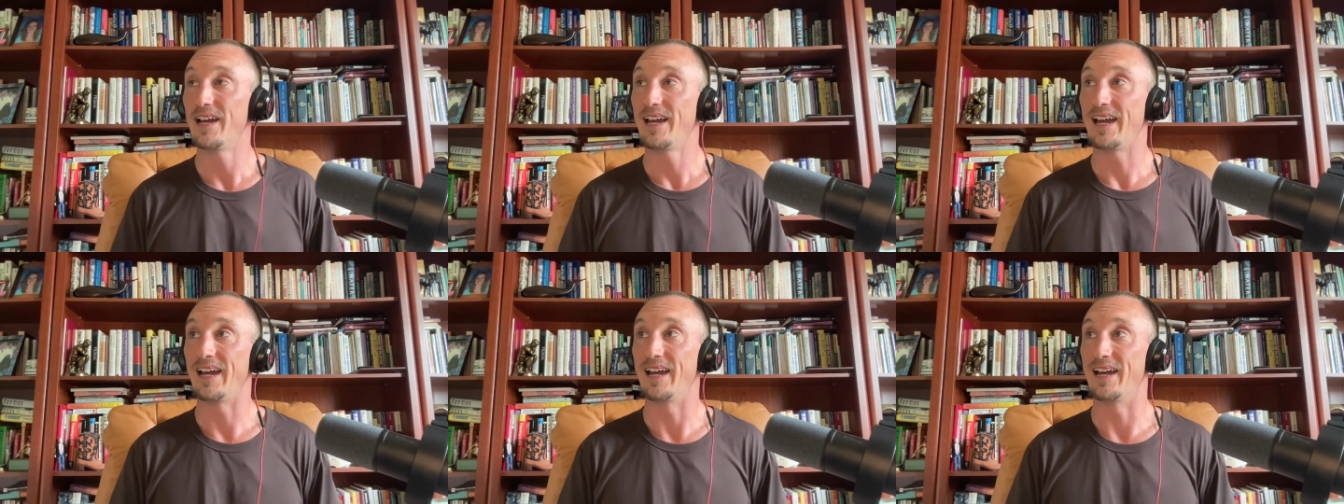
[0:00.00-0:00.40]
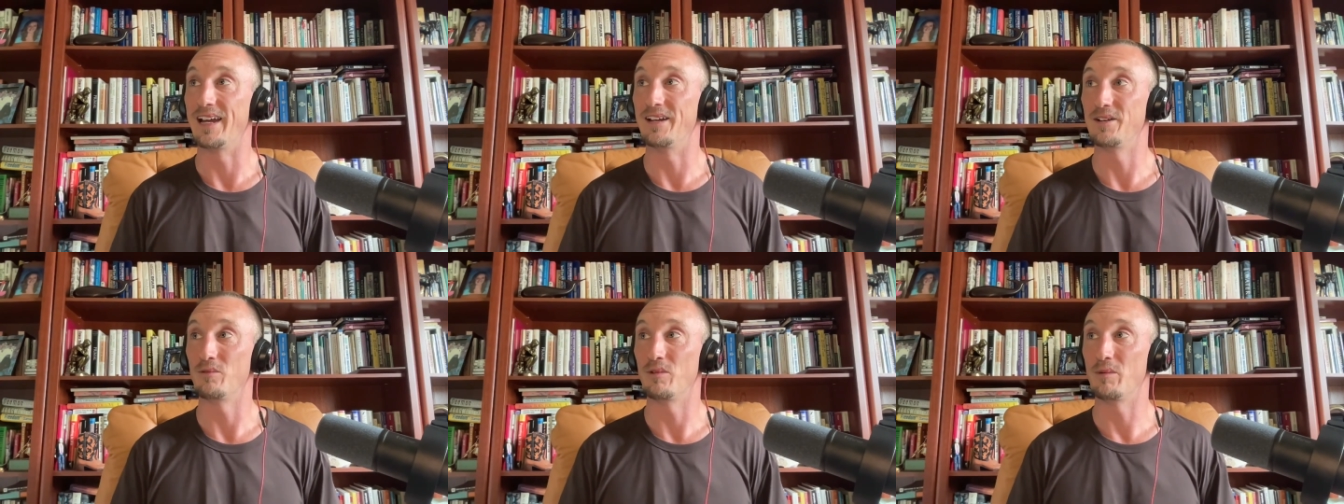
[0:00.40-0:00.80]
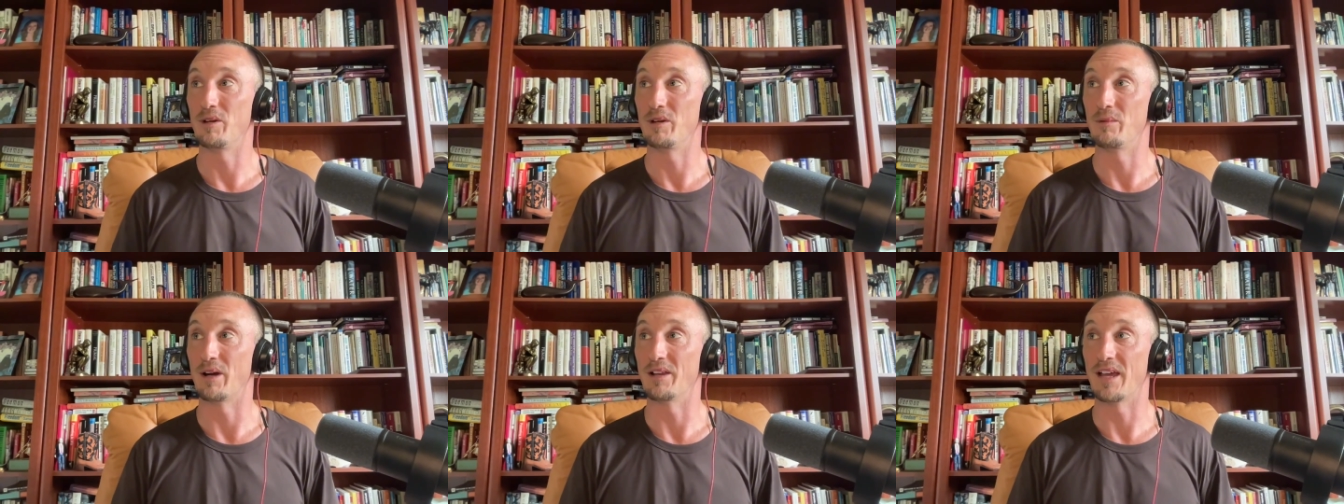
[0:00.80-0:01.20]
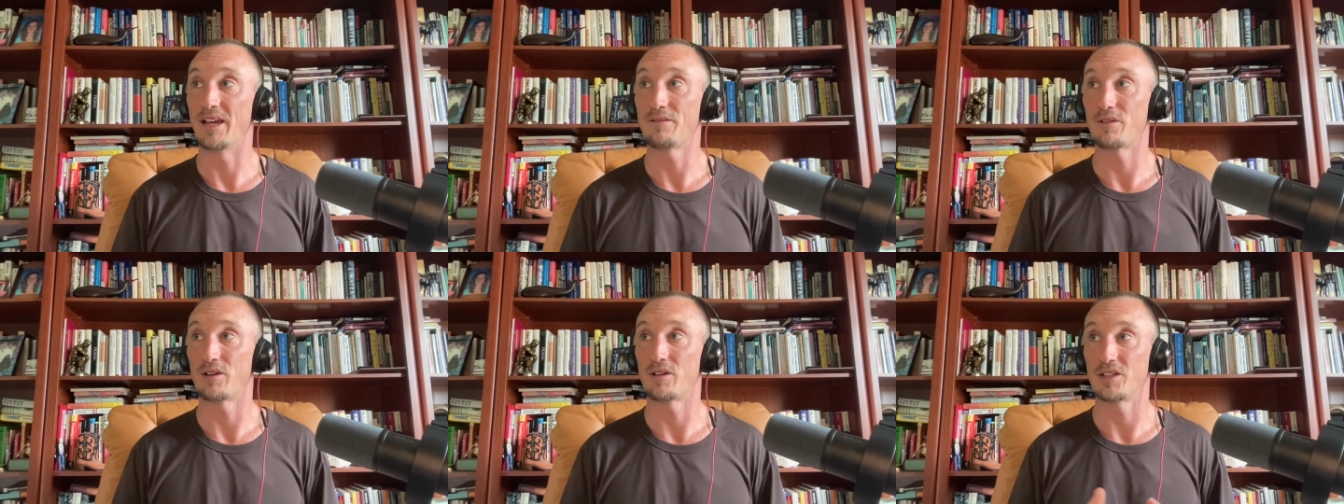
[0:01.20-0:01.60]
and women in my
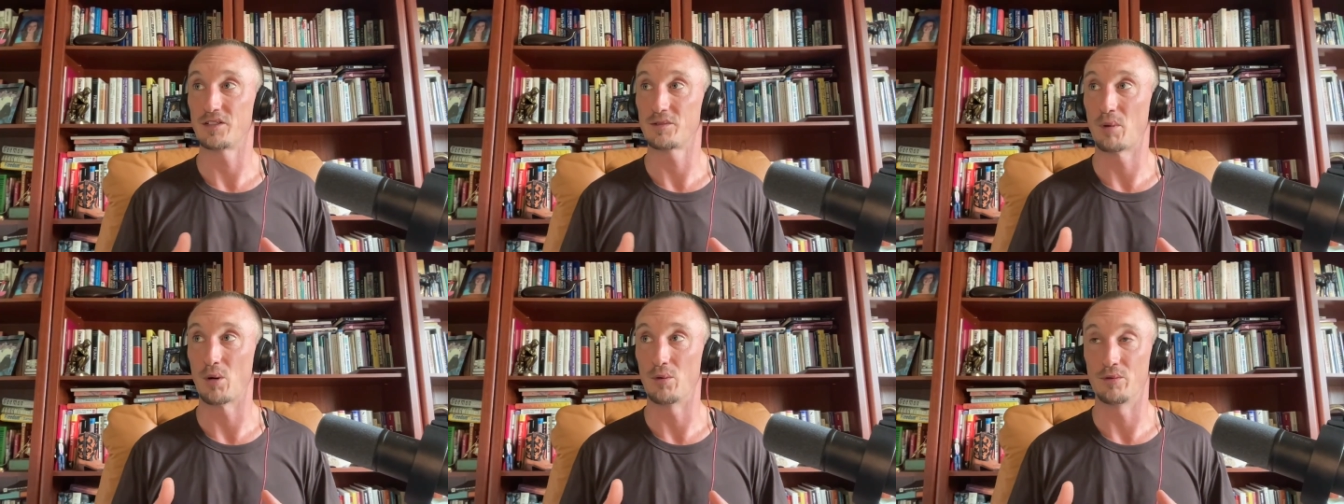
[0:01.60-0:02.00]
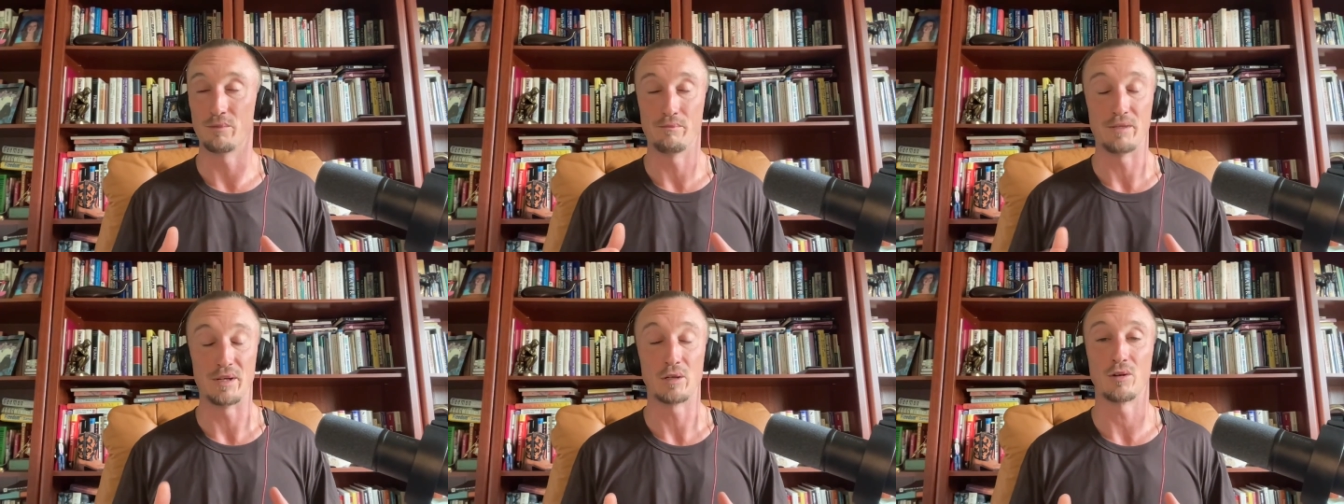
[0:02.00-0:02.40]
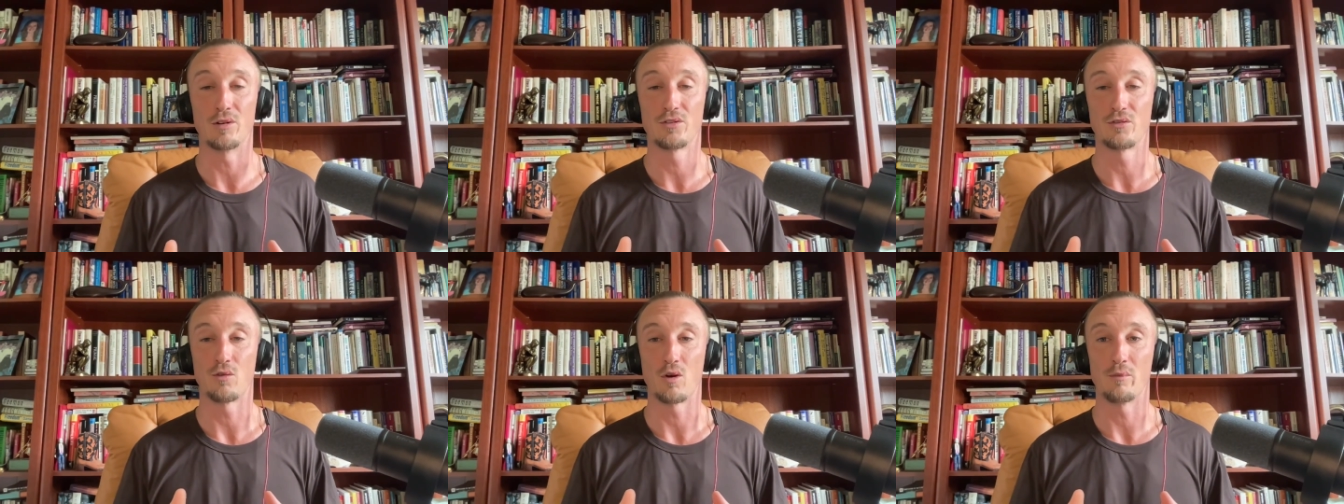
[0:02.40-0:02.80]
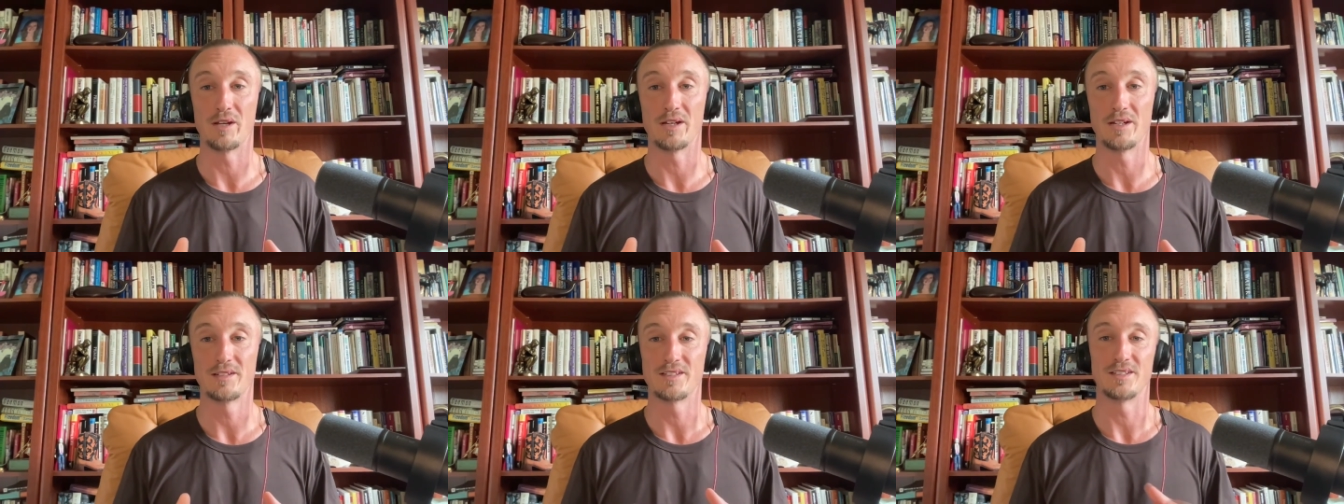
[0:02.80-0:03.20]
life are such potent mirrors for
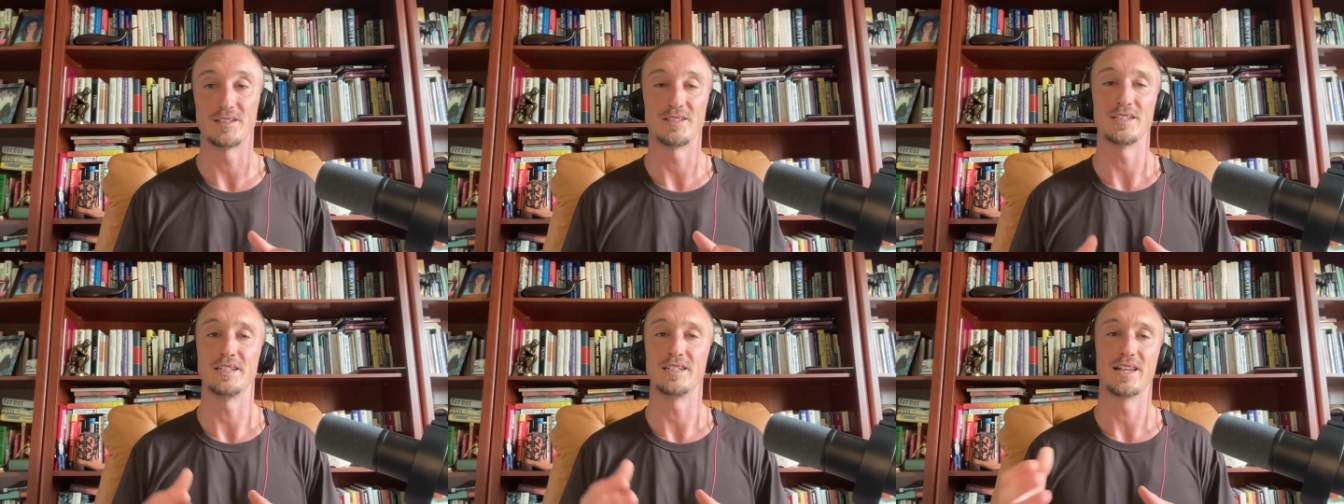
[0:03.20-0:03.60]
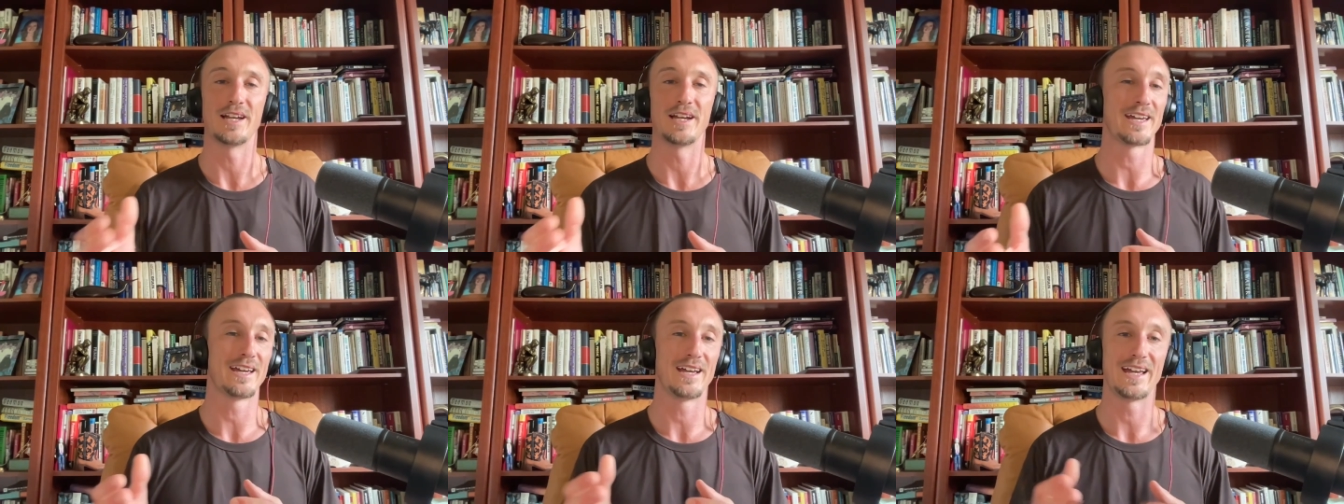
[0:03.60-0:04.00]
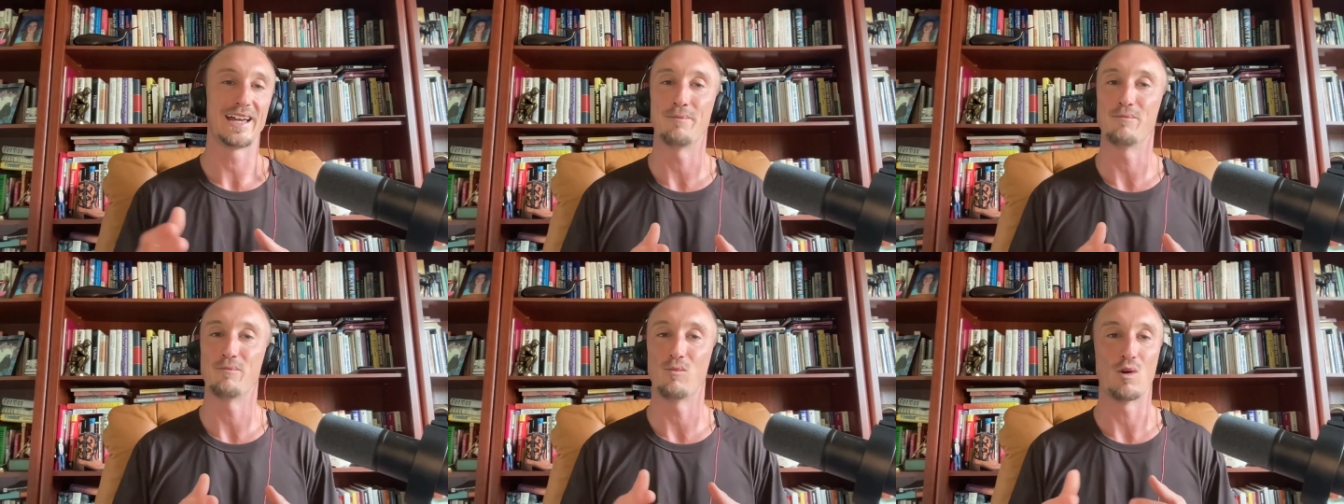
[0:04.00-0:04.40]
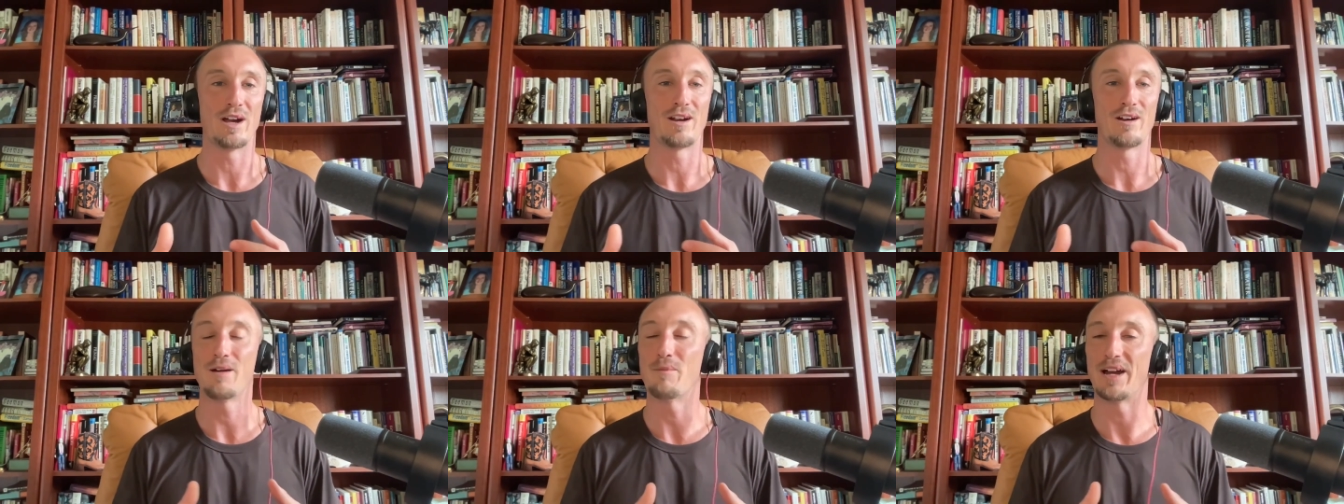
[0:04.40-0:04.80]
me to see, like,
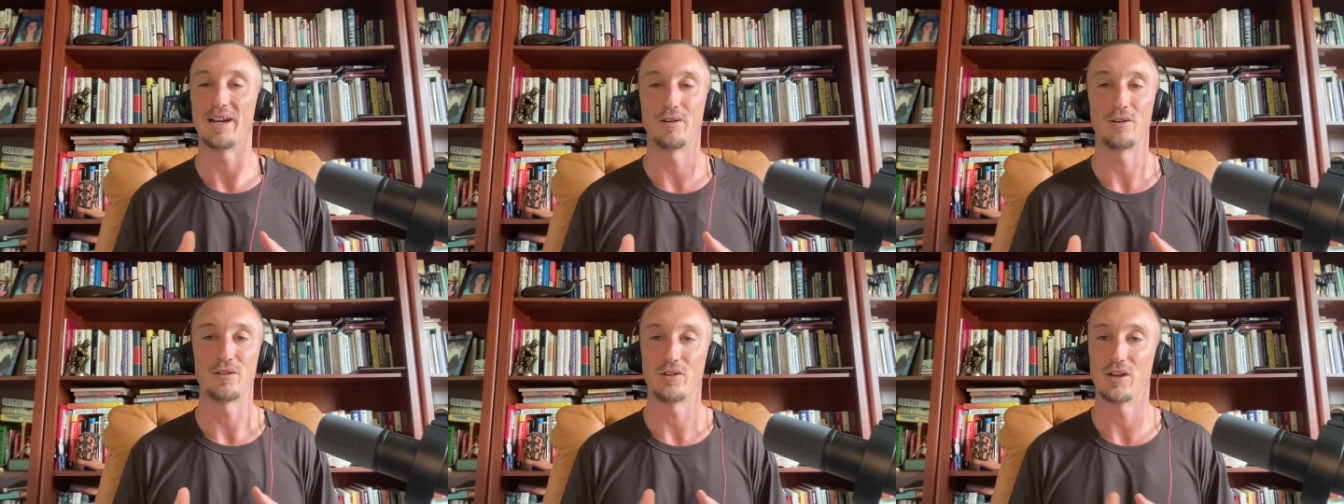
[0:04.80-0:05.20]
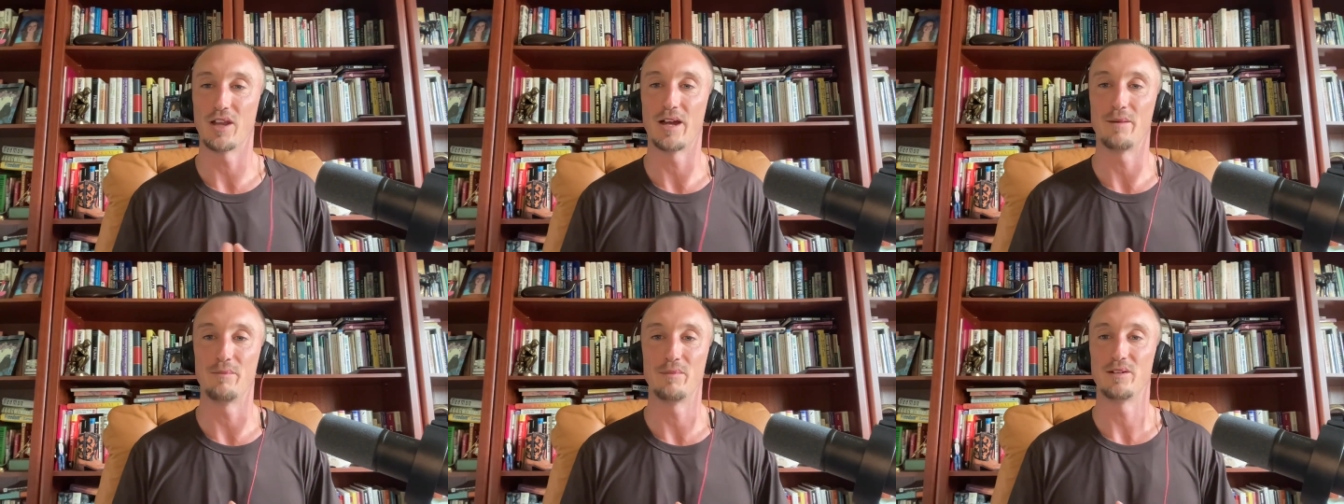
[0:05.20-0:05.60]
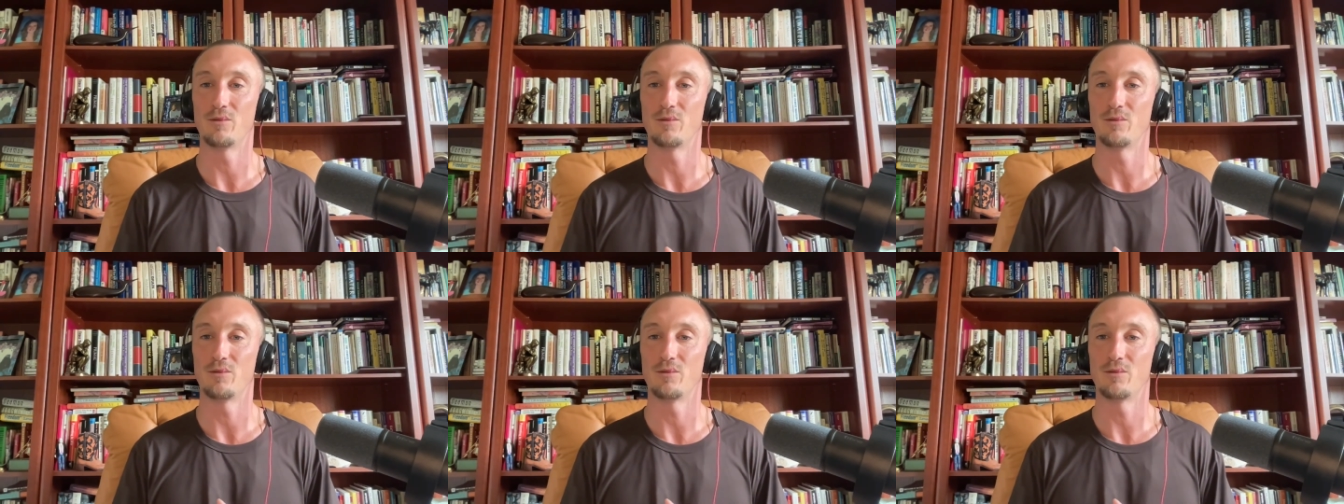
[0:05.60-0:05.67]
where am I out of alignment?